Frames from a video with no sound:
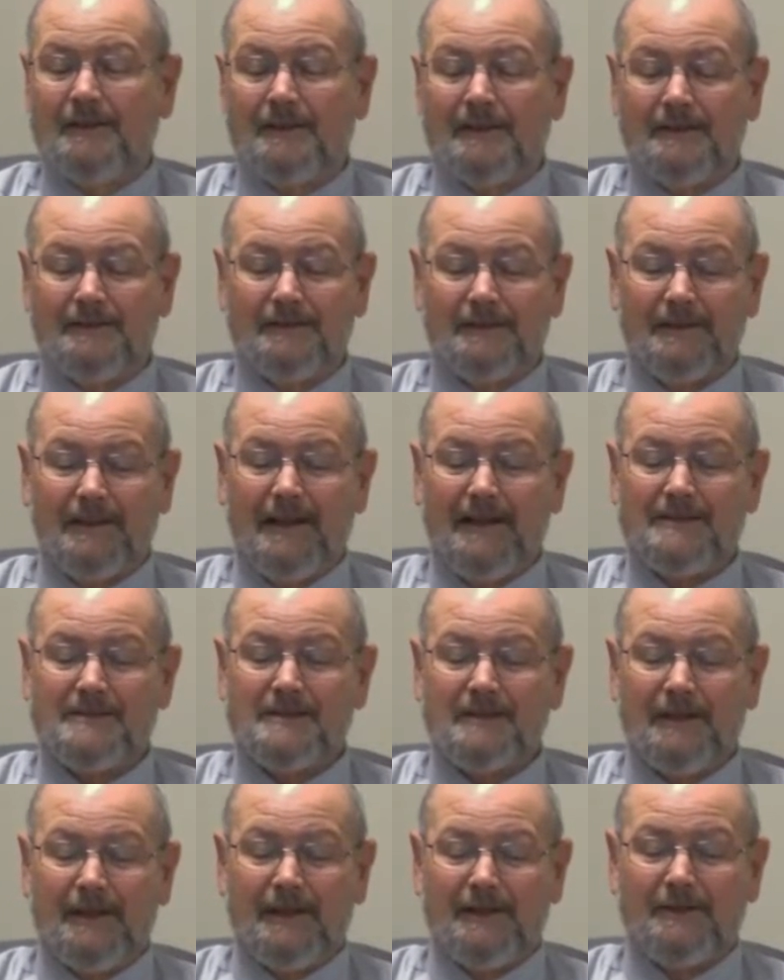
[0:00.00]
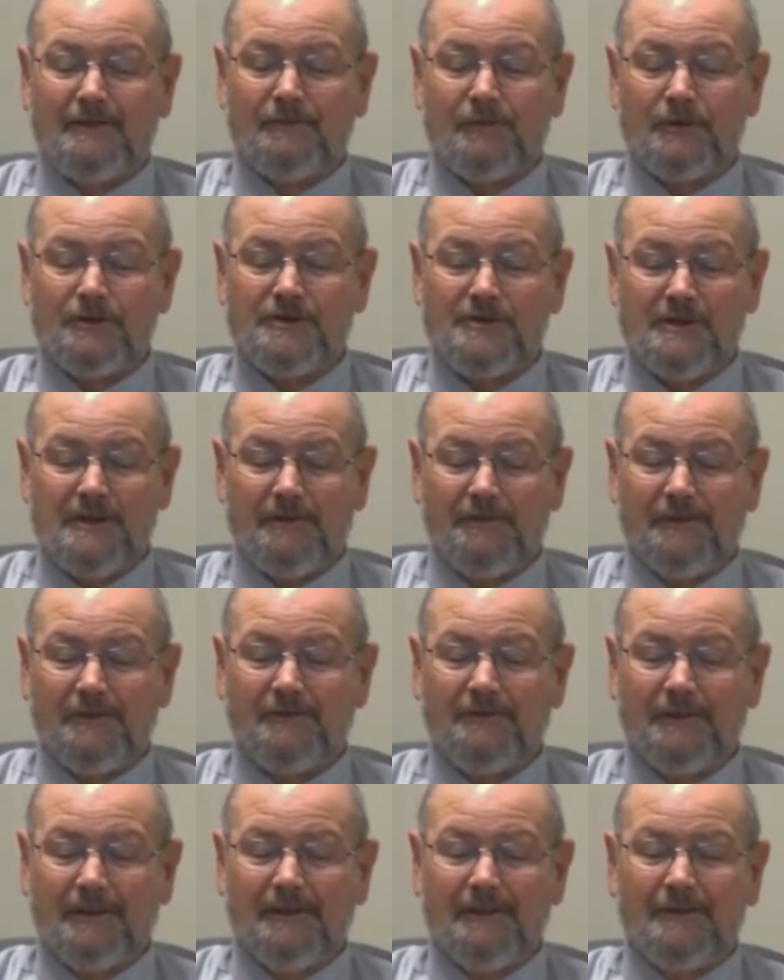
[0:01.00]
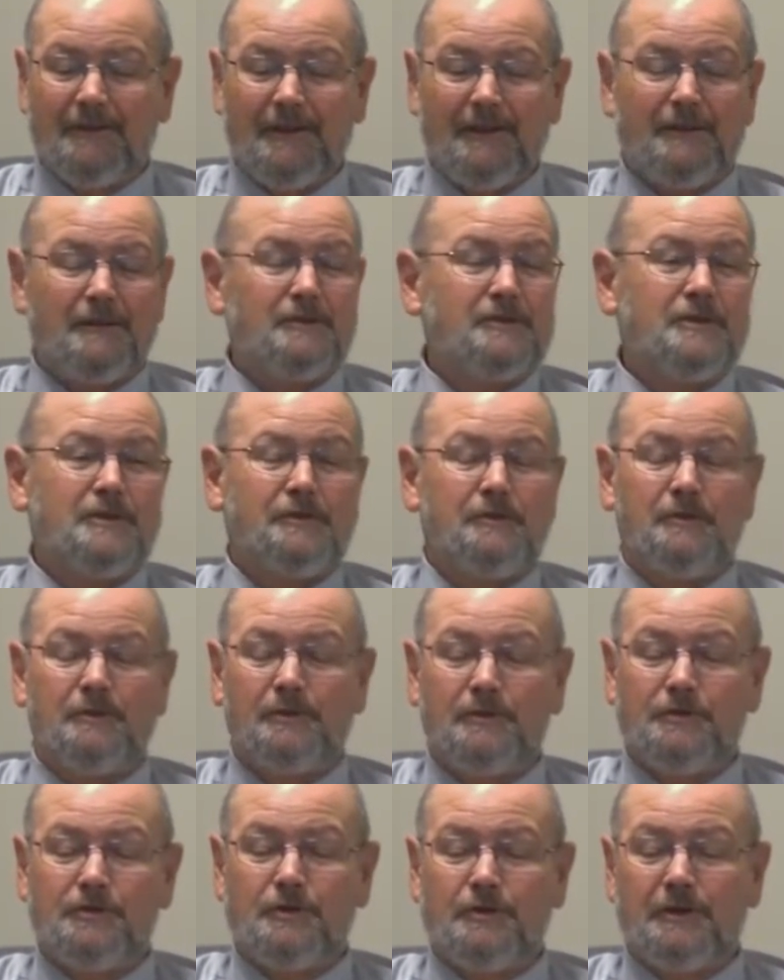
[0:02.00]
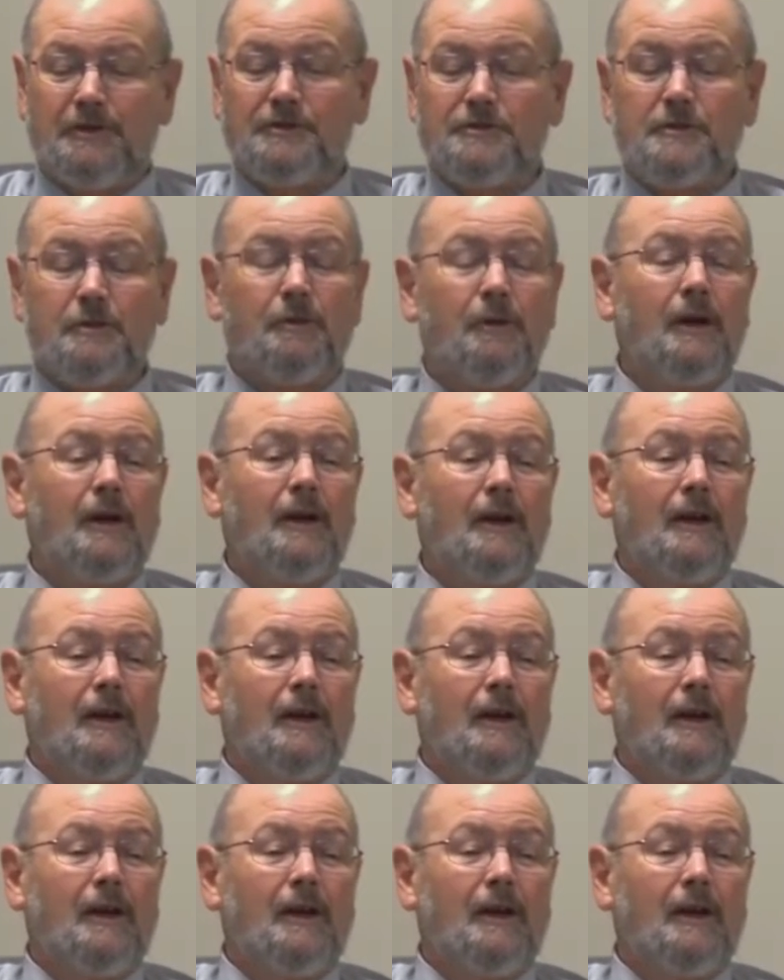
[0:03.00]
and the last line of verse 7, they continue the journey. So